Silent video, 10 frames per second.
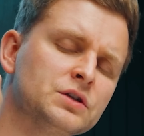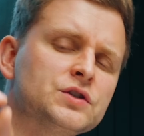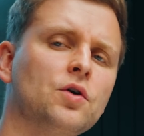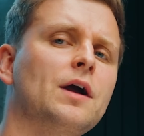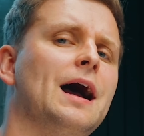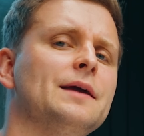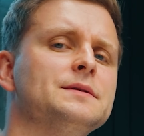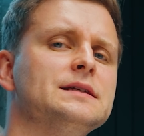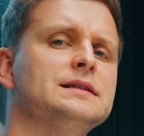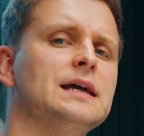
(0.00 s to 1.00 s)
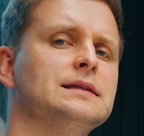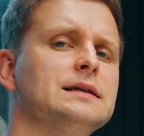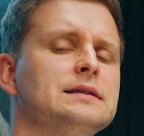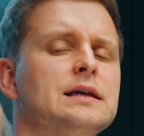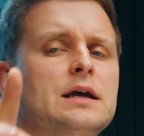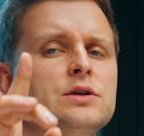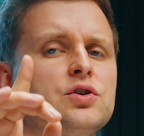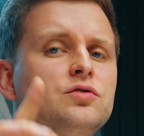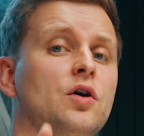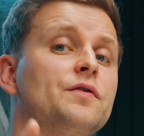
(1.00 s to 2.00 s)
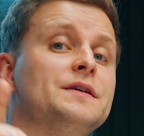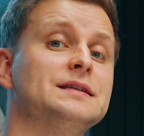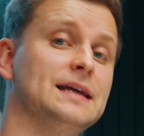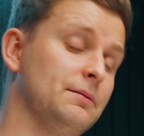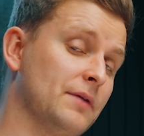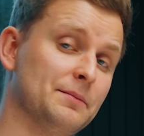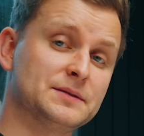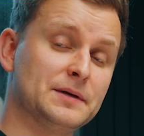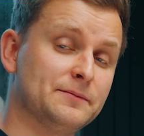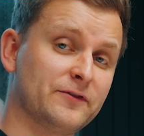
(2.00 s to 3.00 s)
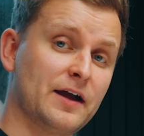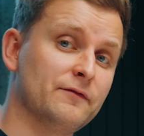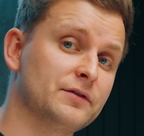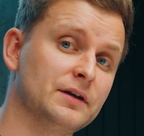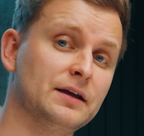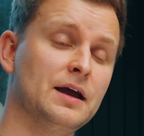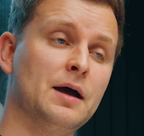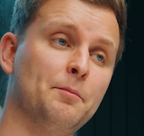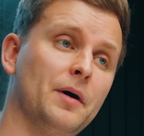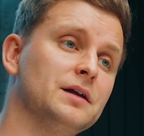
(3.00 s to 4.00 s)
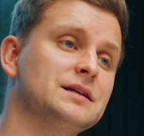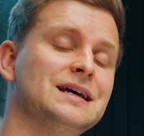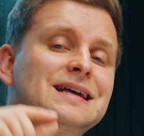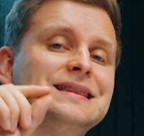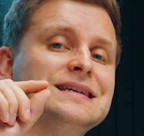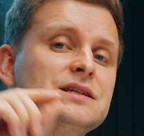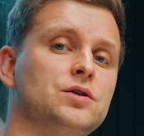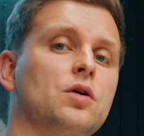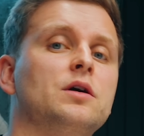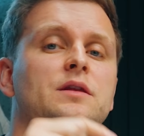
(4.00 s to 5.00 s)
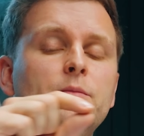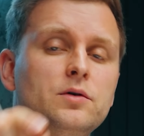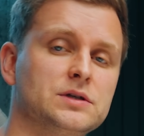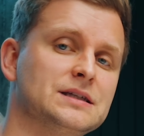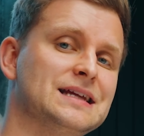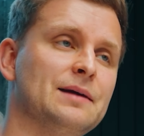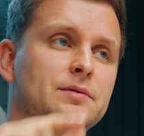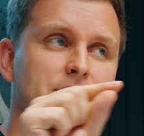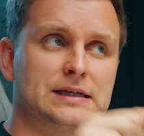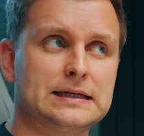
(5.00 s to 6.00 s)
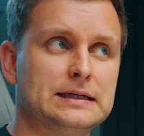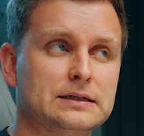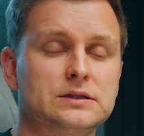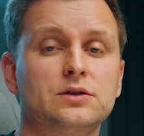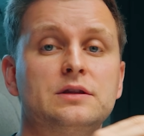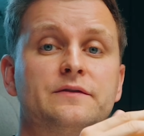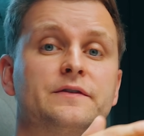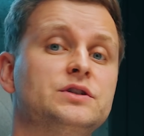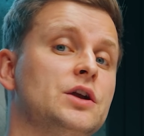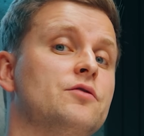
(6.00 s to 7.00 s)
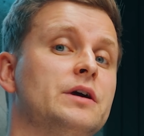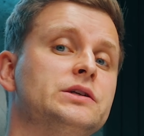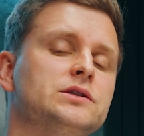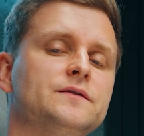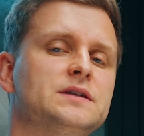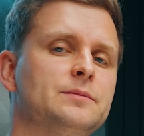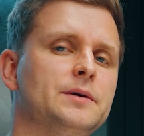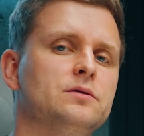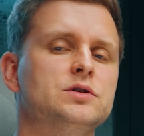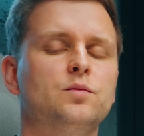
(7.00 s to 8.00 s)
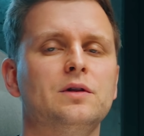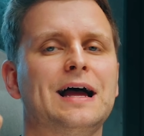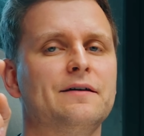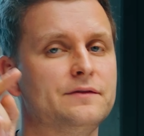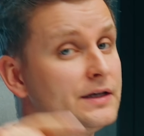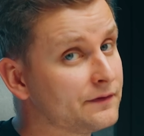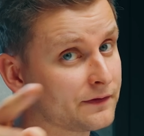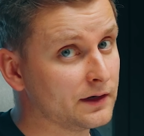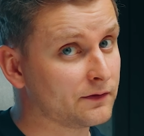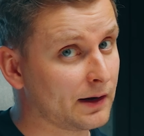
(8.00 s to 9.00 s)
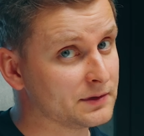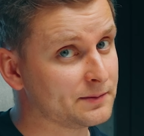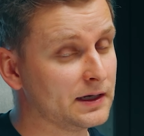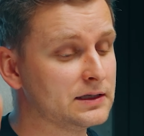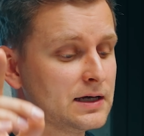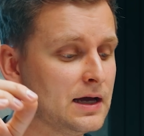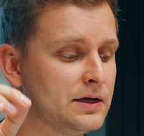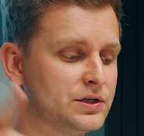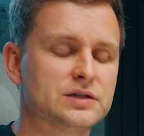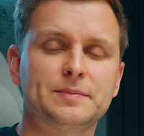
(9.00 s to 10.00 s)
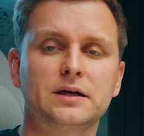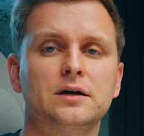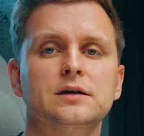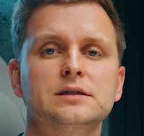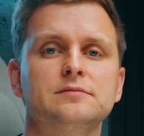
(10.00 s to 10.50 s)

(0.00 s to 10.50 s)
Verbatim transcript: stock I M C settings. So not the same RAM speed for everything, but they stock the most stable settings. So different generations of C P Us will have different RAM speeds just because